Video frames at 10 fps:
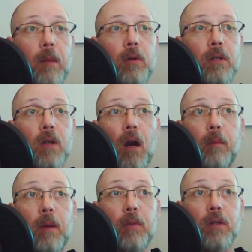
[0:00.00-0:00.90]
neighbors are
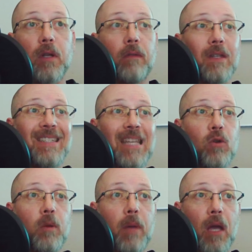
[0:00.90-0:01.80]
members of this
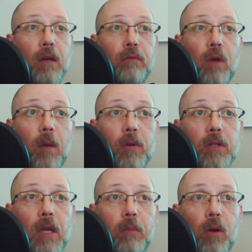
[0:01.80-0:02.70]
secret band of
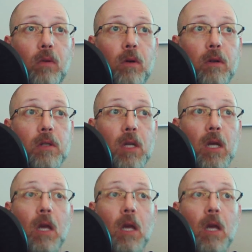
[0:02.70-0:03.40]
robbers and murderers?